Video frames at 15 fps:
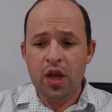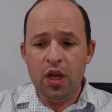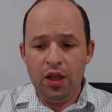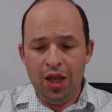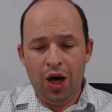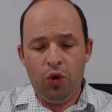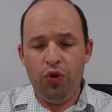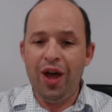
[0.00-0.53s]

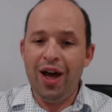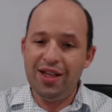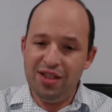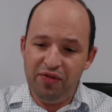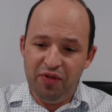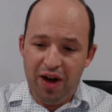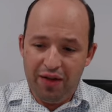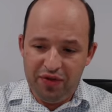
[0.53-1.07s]
Now, knight
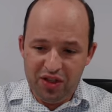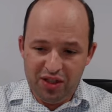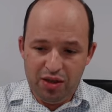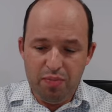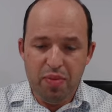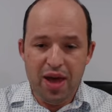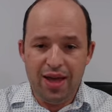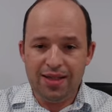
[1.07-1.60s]
d5 is the
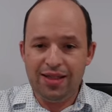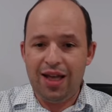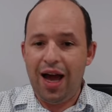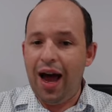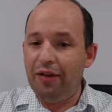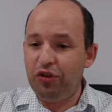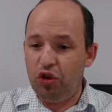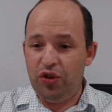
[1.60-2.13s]
best.
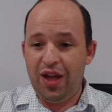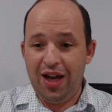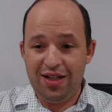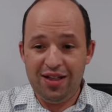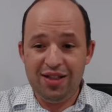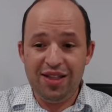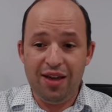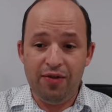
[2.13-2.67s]
After knight
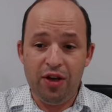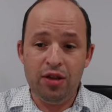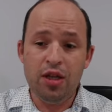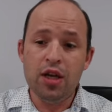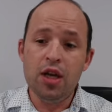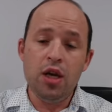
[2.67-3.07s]
d7,